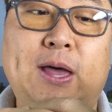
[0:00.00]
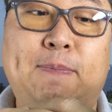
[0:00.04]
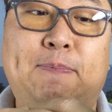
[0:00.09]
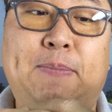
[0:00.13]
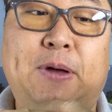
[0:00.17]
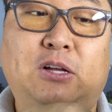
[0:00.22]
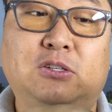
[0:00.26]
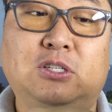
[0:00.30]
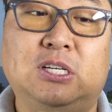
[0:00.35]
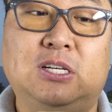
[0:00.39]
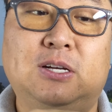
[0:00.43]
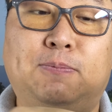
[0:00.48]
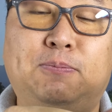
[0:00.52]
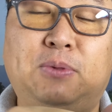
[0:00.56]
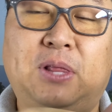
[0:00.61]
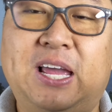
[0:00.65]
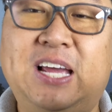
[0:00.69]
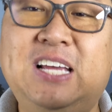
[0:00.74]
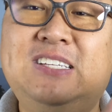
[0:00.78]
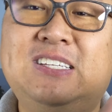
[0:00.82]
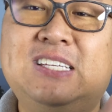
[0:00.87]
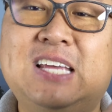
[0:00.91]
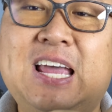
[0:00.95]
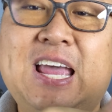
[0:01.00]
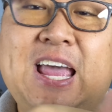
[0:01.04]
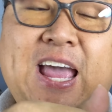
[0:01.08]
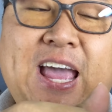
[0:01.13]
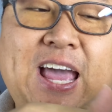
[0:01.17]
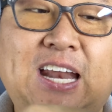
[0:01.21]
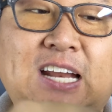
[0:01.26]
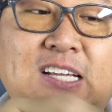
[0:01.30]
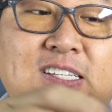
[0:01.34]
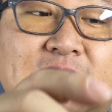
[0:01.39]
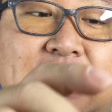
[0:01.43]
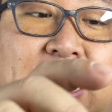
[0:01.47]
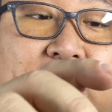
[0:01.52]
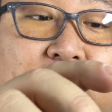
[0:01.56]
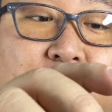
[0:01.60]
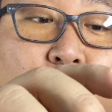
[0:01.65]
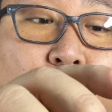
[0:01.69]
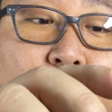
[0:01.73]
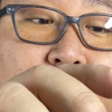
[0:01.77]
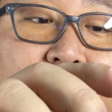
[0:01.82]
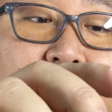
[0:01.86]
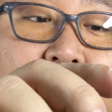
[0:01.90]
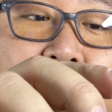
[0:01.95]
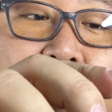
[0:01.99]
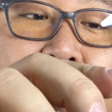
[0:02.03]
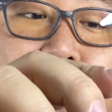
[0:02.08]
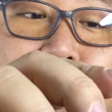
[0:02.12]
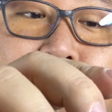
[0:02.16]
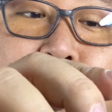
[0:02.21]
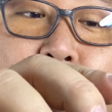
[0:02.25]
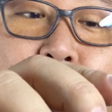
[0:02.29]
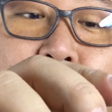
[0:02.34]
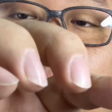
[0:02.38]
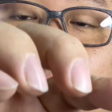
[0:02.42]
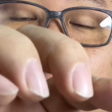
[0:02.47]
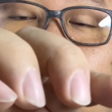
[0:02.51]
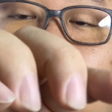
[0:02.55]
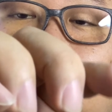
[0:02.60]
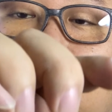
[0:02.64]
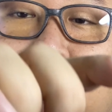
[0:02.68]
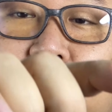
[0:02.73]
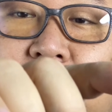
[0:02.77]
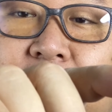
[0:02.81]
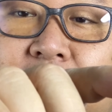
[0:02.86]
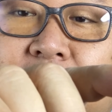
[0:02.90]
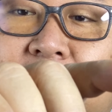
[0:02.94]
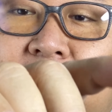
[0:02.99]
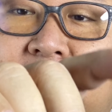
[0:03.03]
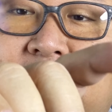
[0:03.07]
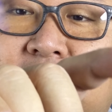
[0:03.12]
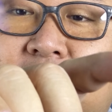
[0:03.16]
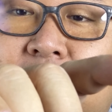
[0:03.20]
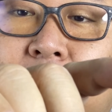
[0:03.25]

belt into place and it's not going to let it move, which is nice.